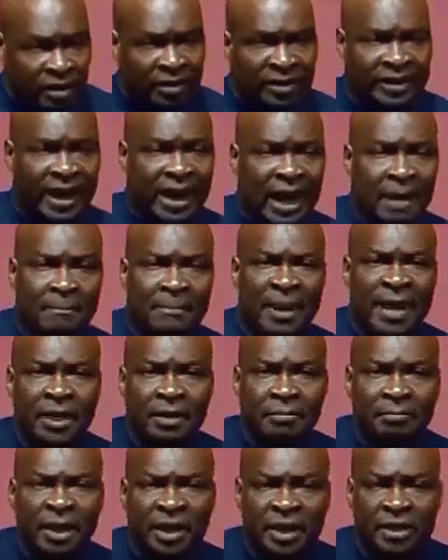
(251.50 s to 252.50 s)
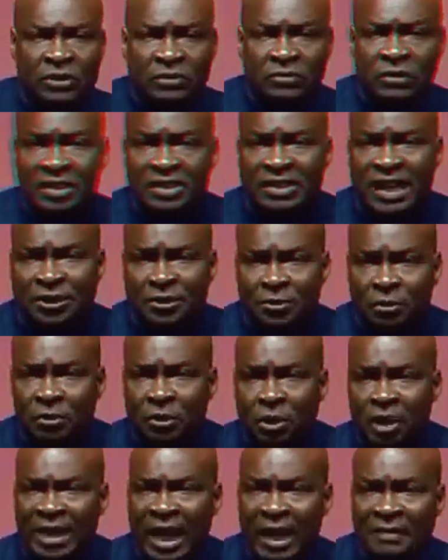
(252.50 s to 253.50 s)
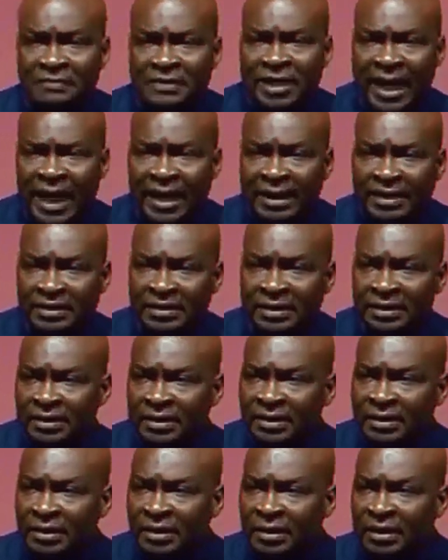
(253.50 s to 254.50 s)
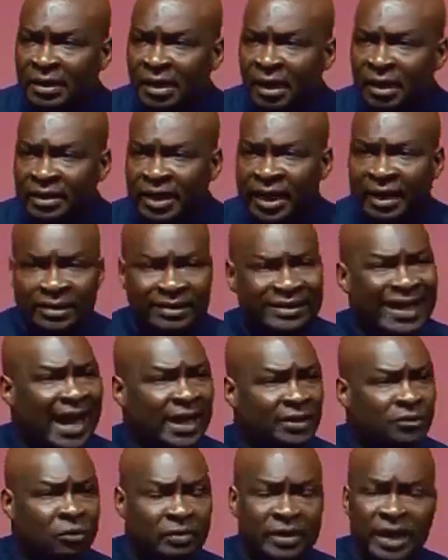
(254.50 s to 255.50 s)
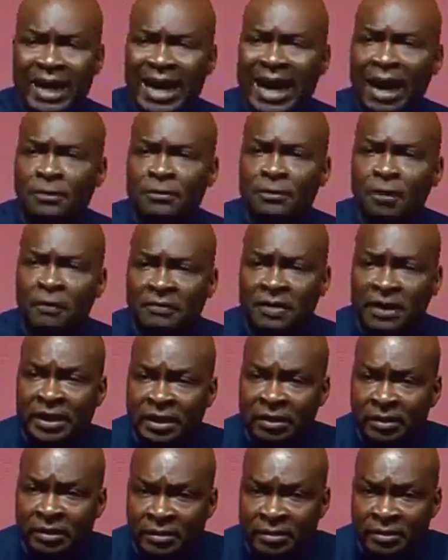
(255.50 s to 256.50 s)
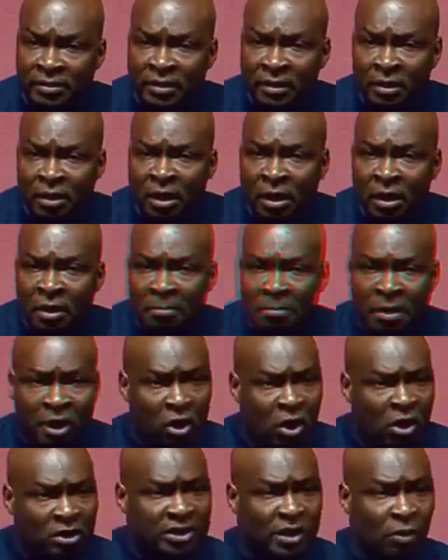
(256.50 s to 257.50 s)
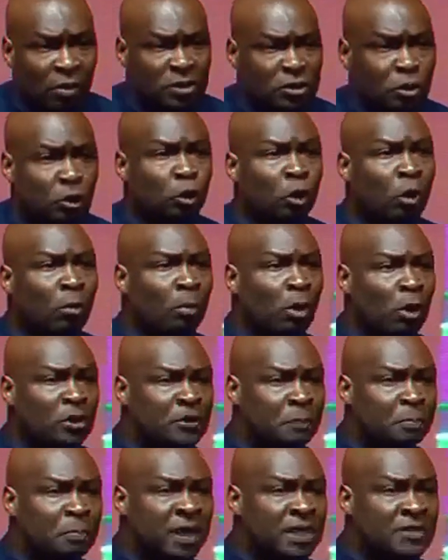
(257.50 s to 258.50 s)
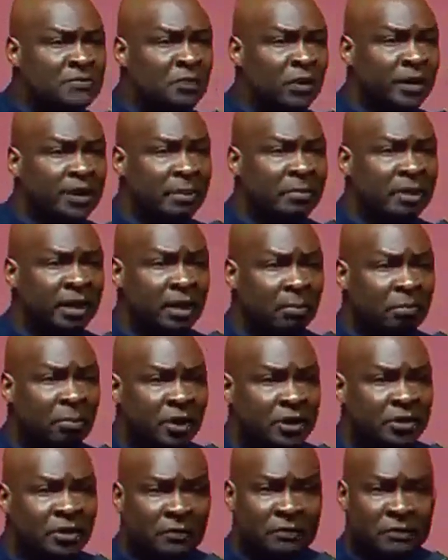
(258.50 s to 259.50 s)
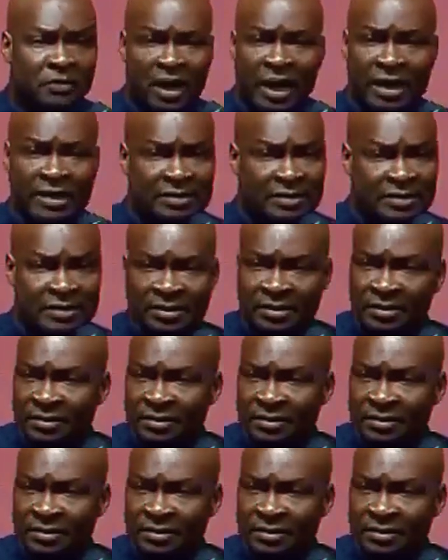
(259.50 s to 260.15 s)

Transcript: There are many ministries that should not have died. They died today out of guilt because there was no more space for them in the body of Christ.